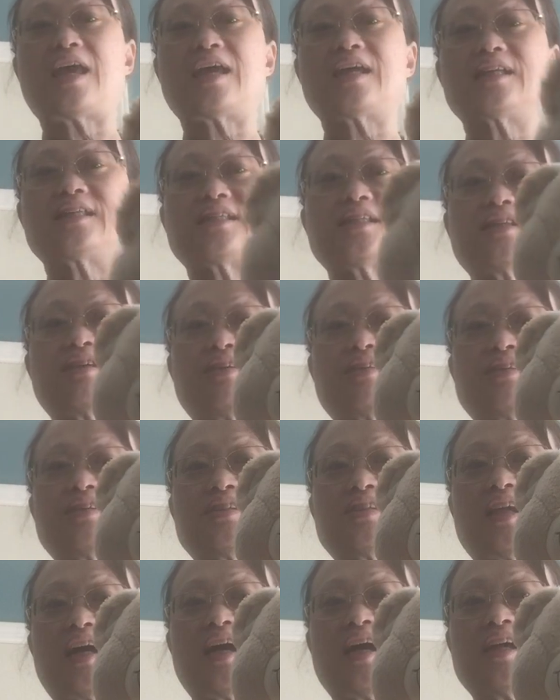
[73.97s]

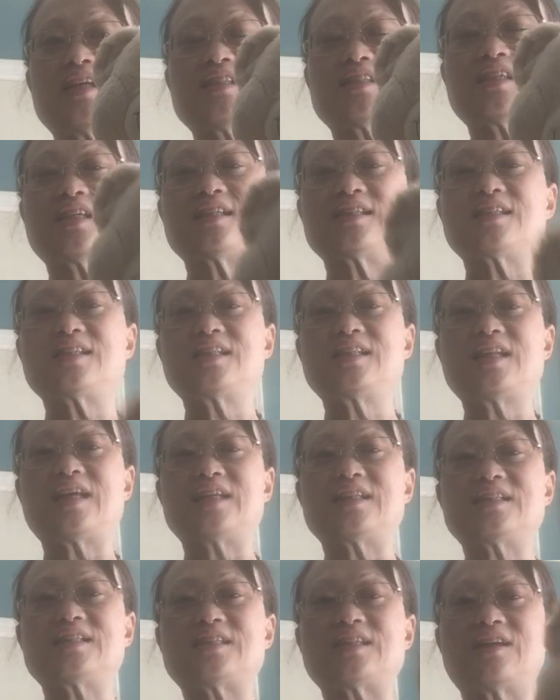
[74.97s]
exercises,
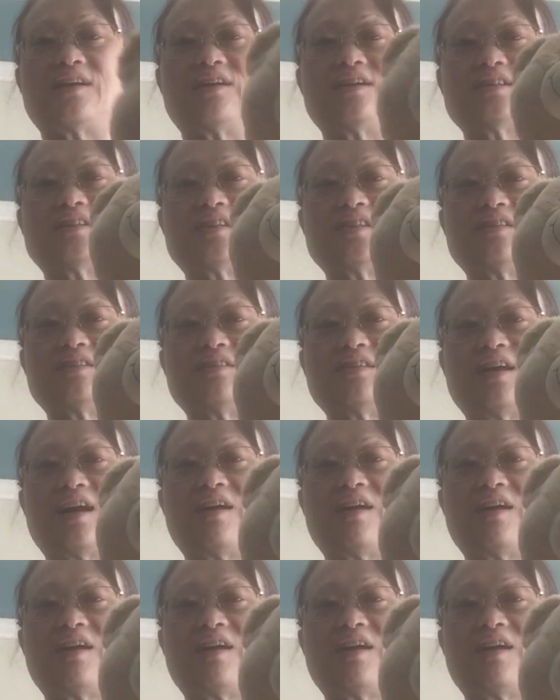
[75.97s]
let's all do